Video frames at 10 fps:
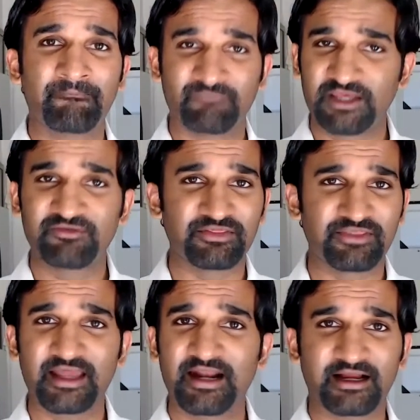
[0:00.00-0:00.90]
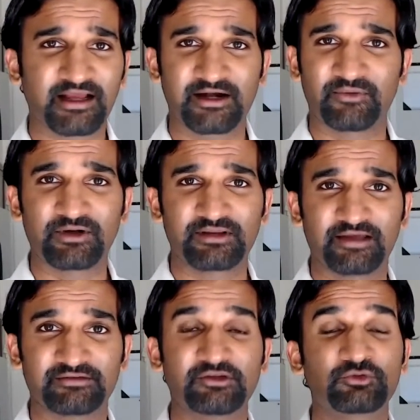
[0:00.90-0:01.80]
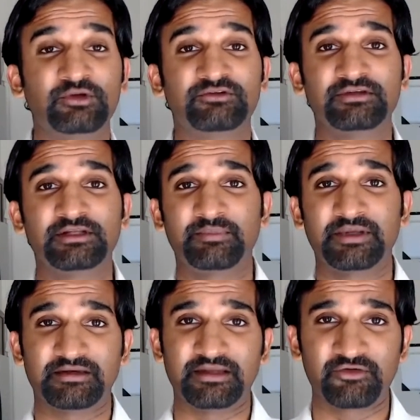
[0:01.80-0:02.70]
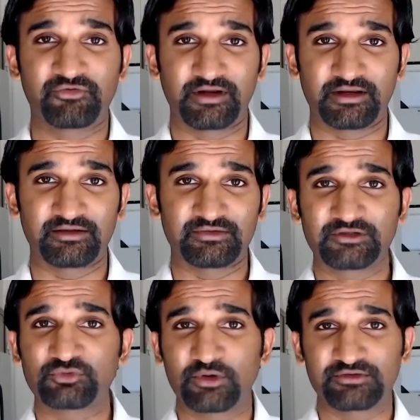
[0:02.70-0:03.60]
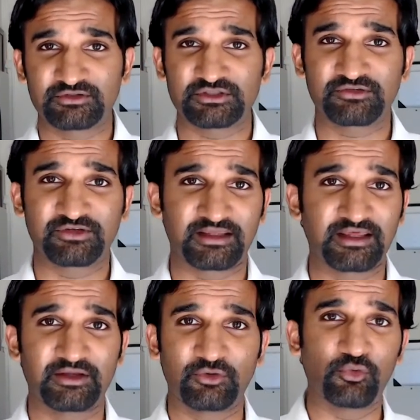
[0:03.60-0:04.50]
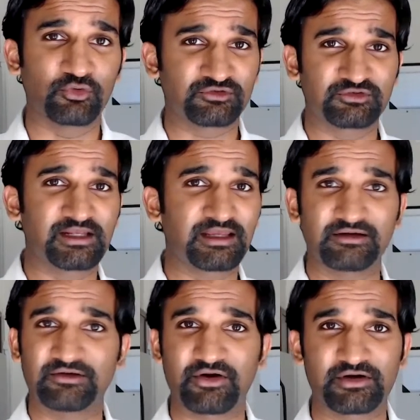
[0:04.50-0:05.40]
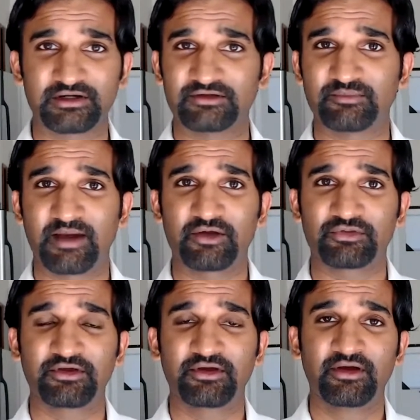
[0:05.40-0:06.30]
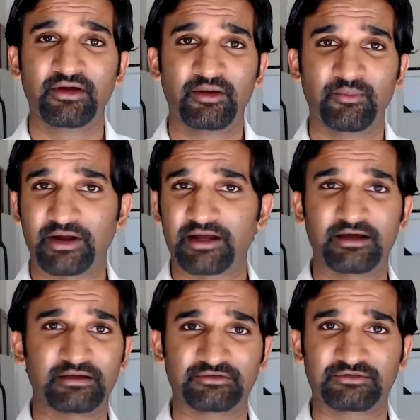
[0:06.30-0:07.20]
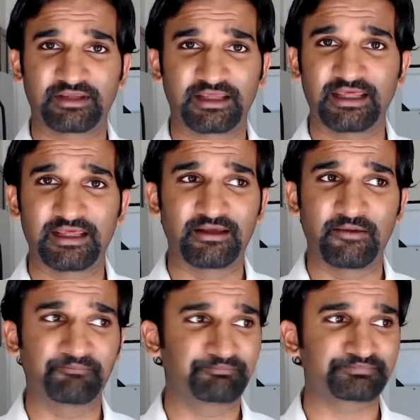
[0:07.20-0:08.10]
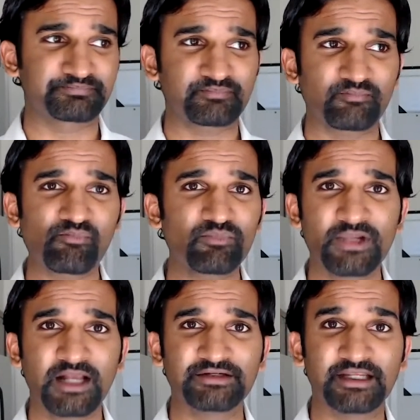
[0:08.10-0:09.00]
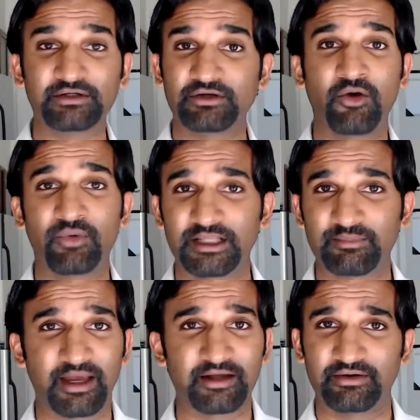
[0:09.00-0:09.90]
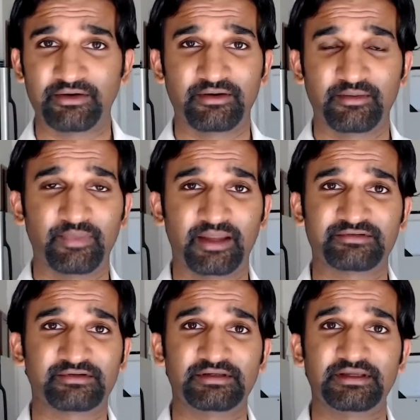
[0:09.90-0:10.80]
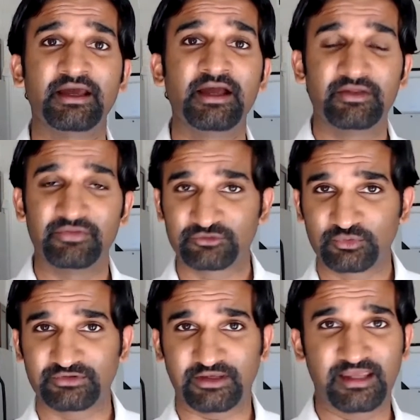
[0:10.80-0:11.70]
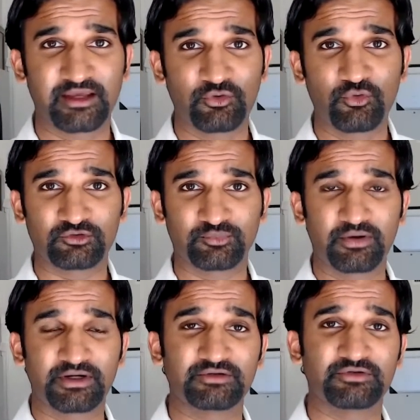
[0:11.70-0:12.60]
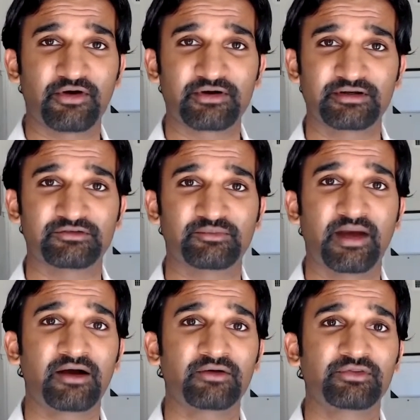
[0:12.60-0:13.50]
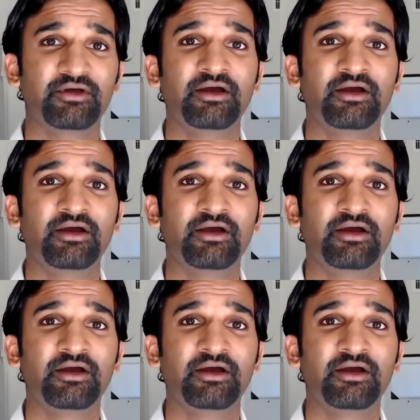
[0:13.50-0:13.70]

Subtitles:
even then I kind of realized this was a little bit different. This wasn't just a kid who was sticking dirt in his mouth because he didn't know any better, basically. This was a kid who was putting dirt in his mouth,